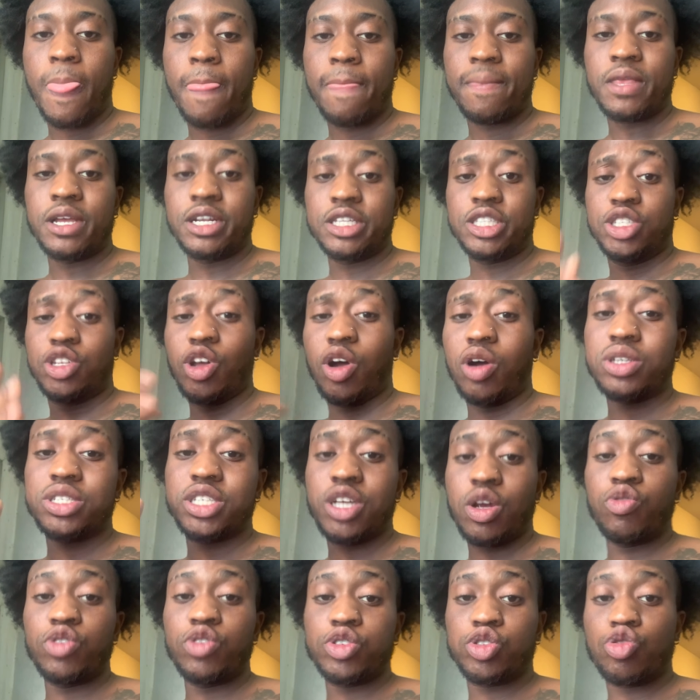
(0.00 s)
to duck
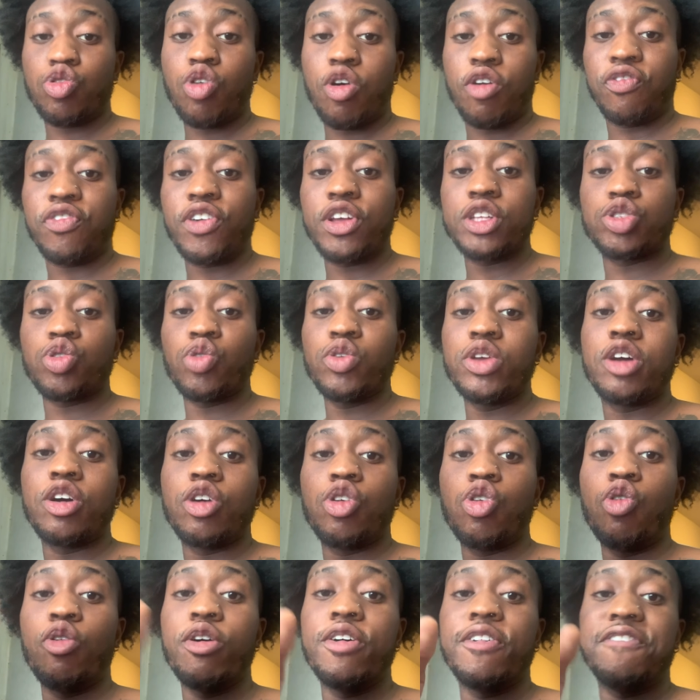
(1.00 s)
Terrence Crawford so he could
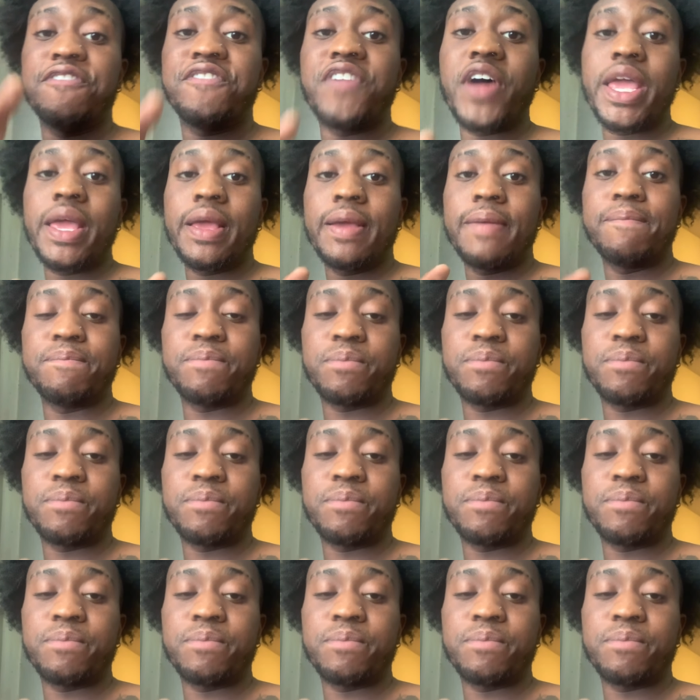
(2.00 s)
go and fight